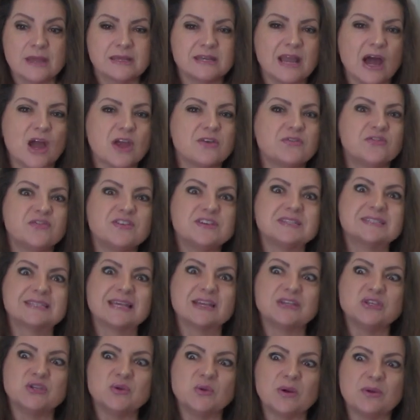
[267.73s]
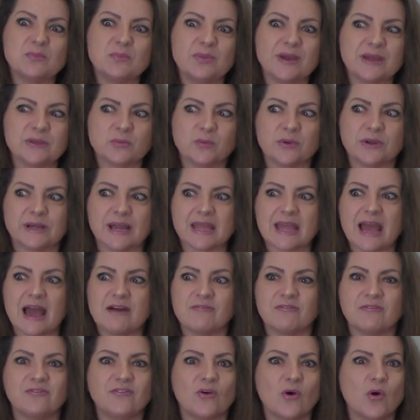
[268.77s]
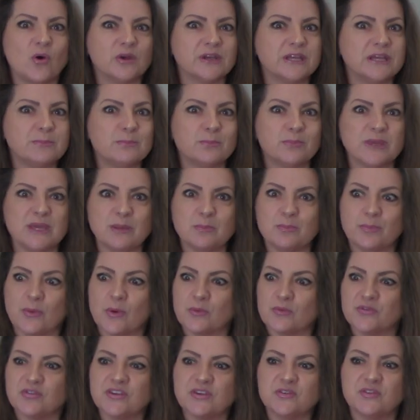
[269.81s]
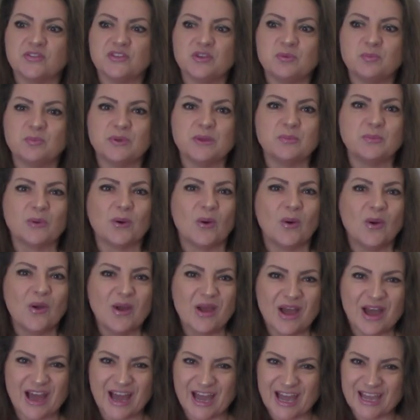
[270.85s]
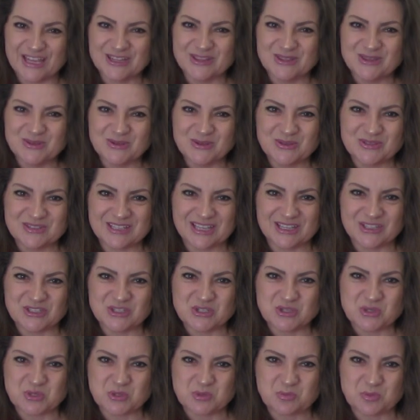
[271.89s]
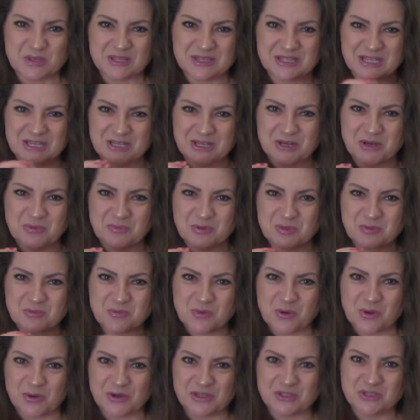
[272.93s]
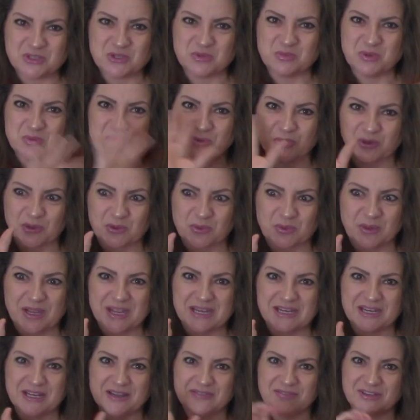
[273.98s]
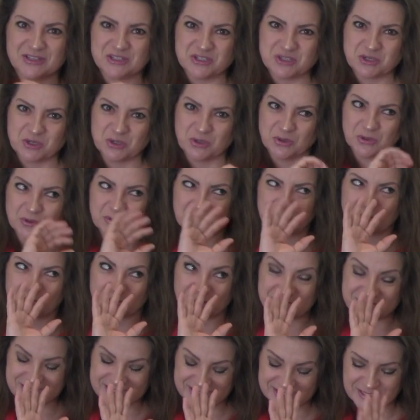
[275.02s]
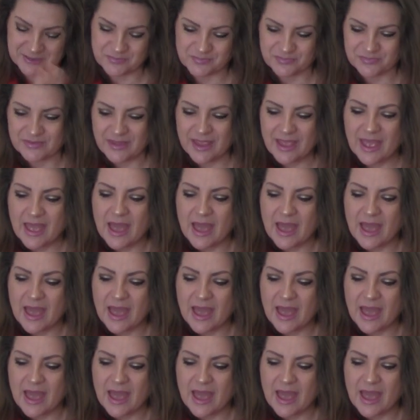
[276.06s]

Now, if it's a new event where I have 40 people, 50 people, I do tend to spend a little bit more and to be more creative and to go crazy.